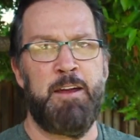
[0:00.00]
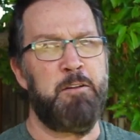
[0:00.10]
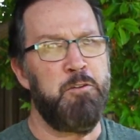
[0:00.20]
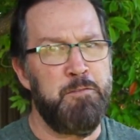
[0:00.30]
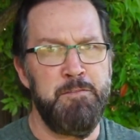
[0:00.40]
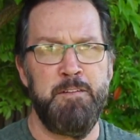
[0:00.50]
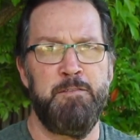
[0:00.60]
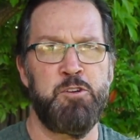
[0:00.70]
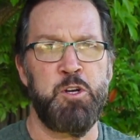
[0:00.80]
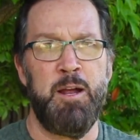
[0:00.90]
I don't know if you've ever
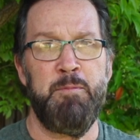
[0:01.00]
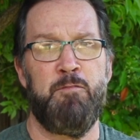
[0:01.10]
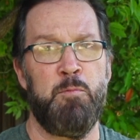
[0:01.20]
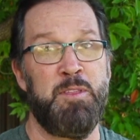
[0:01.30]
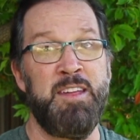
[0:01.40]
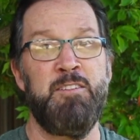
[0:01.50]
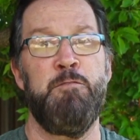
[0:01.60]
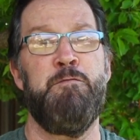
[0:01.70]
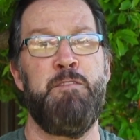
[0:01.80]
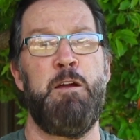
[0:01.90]
tried before, but these are
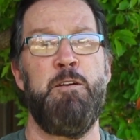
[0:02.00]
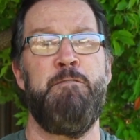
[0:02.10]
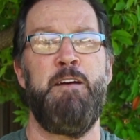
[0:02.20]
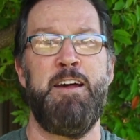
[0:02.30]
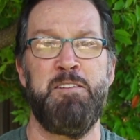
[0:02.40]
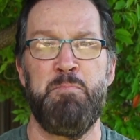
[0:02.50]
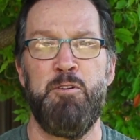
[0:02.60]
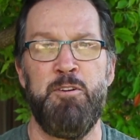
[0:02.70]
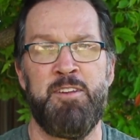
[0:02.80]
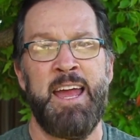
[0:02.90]
very fast
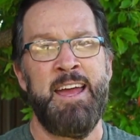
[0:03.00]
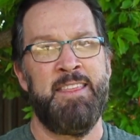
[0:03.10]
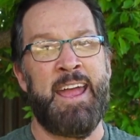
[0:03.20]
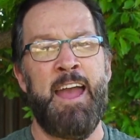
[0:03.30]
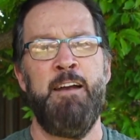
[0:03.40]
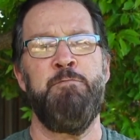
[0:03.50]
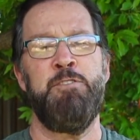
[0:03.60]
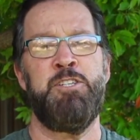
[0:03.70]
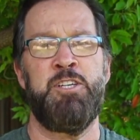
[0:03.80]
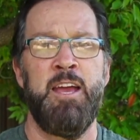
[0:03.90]
birds. They
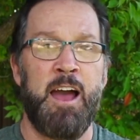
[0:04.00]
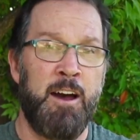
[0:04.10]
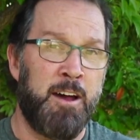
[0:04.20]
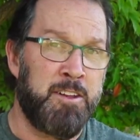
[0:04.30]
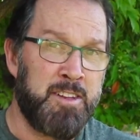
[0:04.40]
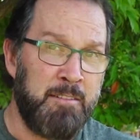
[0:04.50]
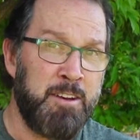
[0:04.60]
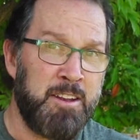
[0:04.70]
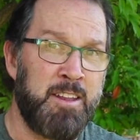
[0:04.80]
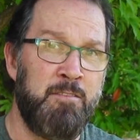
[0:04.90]
average
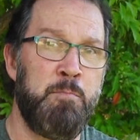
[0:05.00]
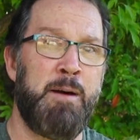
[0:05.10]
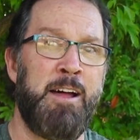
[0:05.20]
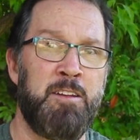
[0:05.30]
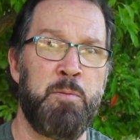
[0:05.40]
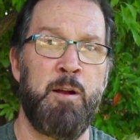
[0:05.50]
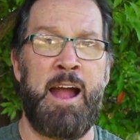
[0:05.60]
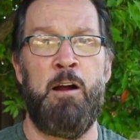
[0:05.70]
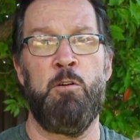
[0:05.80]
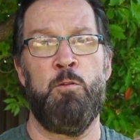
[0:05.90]
77 miles per
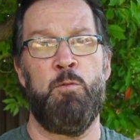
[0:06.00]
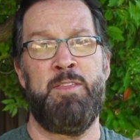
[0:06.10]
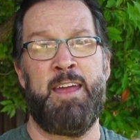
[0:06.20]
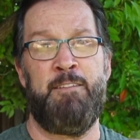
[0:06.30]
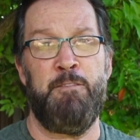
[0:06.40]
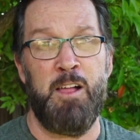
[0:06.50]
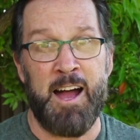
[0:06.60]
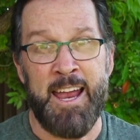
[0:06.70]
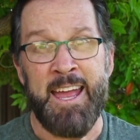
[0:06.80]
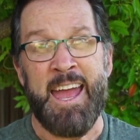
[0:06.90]
hour when they
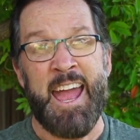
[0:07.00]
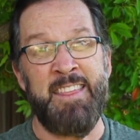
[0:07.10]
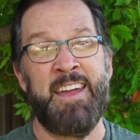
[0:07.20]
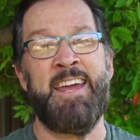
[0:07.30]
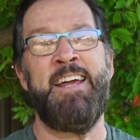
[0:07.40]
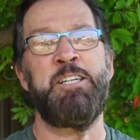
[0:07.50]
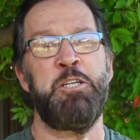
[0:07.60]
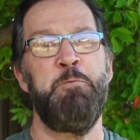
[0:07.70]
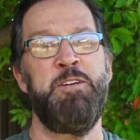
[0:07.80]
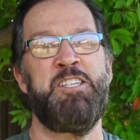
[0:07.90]
fly, and they can
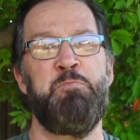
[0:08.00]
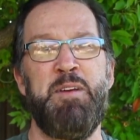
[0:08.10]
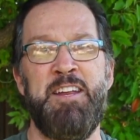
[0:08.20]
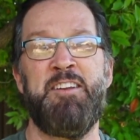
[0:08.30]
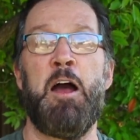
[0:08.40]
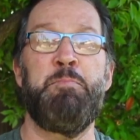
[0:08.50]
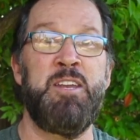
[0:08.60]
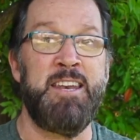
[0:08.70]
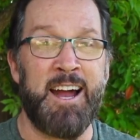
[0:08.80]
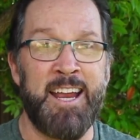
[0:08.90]
actually reach speeds up to
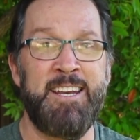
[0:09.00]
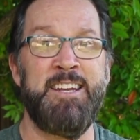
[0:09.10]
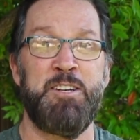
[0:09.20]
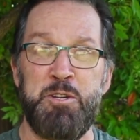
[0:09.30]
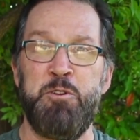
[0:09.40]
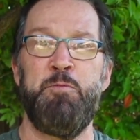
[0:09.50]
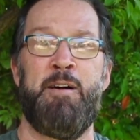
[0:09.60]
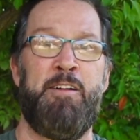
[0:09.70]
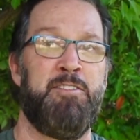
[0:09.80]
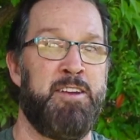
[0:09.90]
92
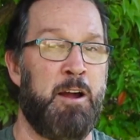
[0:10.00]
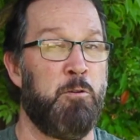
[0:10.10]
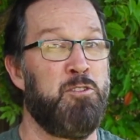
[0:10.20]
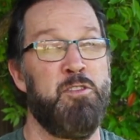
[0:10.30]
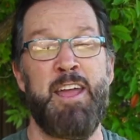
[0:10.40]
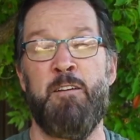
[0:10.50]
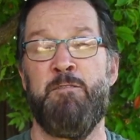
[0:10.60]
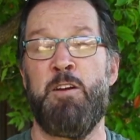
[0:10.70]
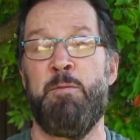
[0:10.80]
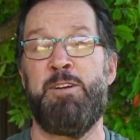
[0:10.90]
miles an hour. So they are
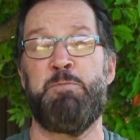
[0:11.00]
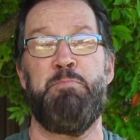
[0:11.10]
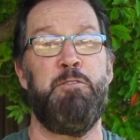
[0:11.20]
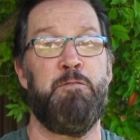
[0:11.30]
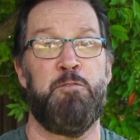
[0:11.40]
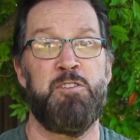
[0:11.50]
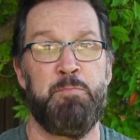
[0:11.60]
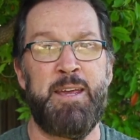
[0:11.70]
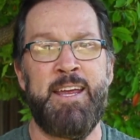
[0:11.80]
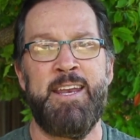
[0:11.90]
very much built for
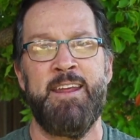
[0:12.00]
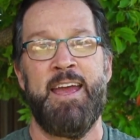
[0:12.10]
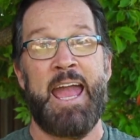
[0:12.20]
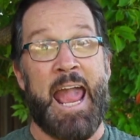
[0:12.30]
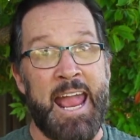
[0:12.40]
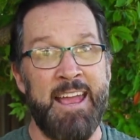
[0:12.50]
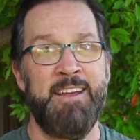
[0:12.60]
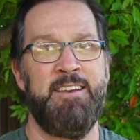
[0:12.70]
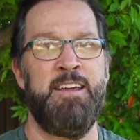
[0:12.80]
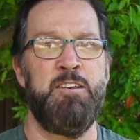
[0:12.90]
speed
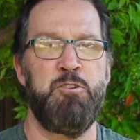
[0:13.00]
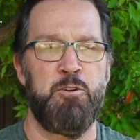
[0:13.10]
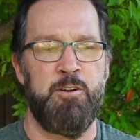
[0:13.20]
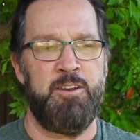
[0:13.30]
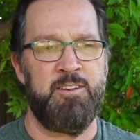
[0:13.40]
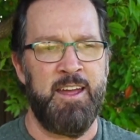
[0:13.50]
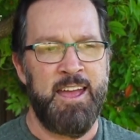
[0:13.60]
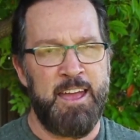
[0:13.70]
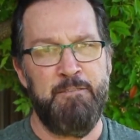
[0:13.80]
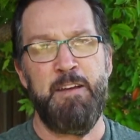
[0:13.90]
and endurance.
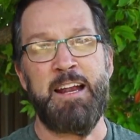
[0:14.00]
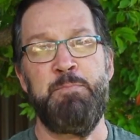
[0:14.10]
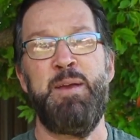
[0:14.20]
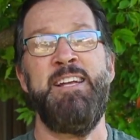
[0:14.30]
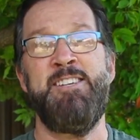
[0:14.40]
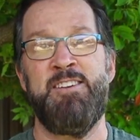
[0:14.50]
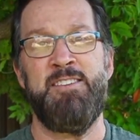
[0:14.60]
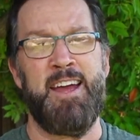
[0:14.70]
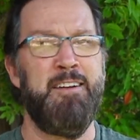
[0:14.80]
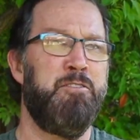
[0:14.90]
In fact, pigeons,
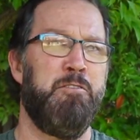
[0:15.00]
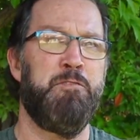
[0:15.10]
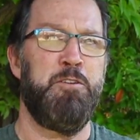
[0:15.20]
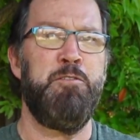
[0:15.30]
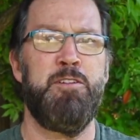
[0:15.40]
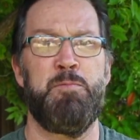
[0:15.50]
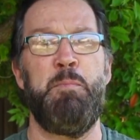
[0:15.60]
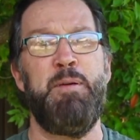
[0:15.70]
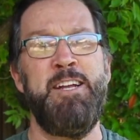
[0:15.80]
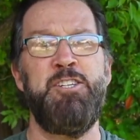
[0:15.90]
I don't know if you knew this, but
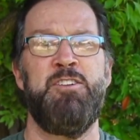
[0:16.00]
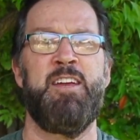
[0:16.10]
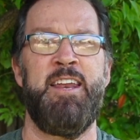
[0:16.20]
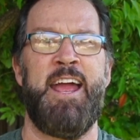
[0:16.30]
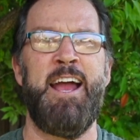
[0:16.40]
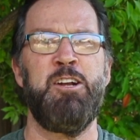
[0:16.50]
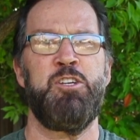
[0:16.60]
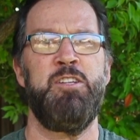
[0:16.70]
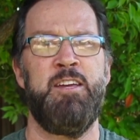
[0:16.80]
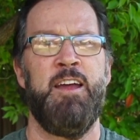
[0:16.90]
pigeons can
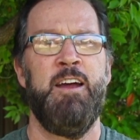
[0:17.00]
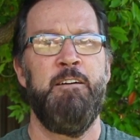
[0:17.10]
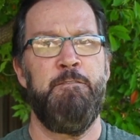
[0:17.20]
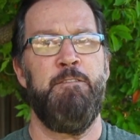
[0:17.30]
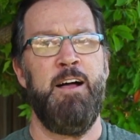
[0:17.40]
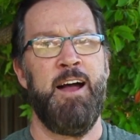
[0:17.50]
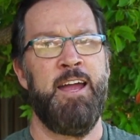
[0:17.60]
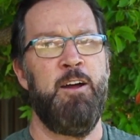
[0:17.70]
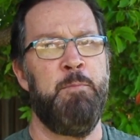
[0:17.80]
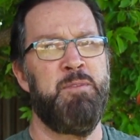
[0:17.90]
actually
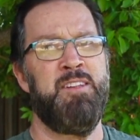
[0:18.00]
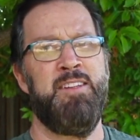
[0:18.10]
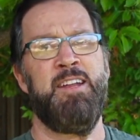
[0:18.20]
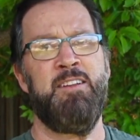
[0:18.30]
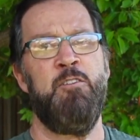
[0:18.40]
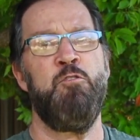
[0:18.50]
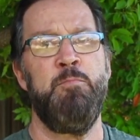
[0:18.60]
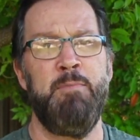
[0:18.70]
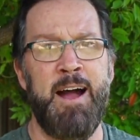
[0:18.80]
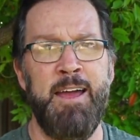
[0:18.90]
fly up to 600
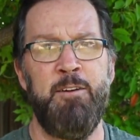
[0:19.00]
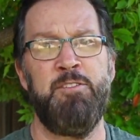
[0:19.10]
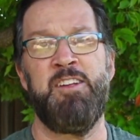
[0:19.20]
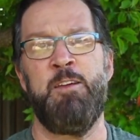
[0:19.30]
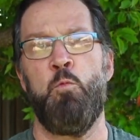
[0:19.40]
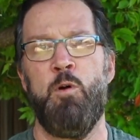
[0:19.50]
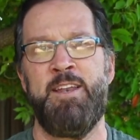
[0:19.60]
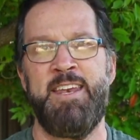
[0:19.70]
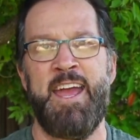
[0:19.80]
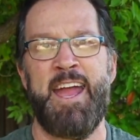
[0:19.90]
miles in
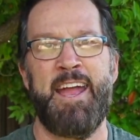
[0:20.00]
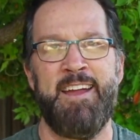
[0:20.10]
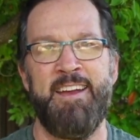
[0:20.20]
one day.